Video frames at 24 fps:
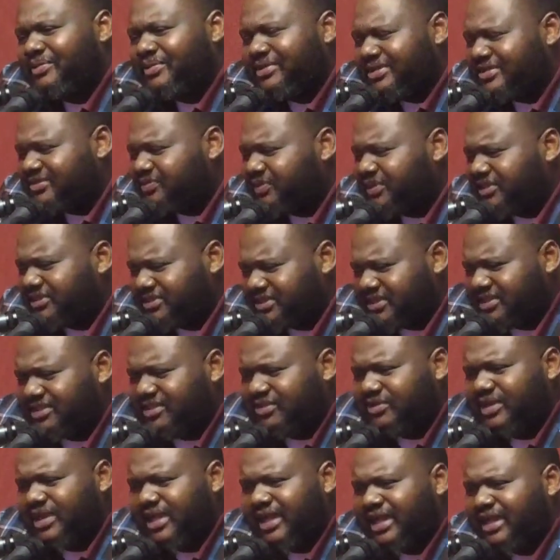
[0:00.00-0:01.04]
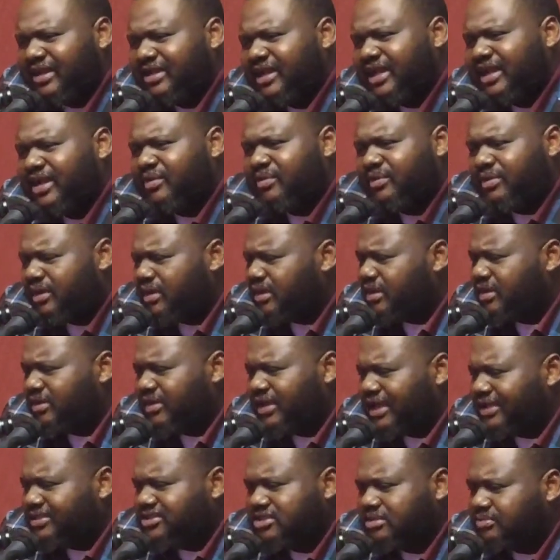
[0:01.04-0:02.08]
We should do that, and
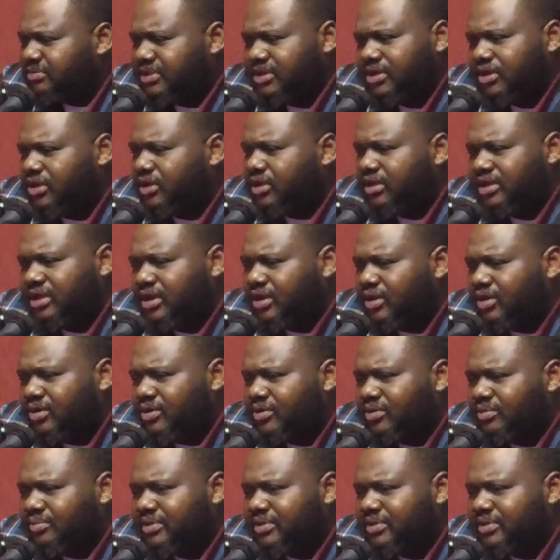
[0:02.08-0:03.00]
that should be early on,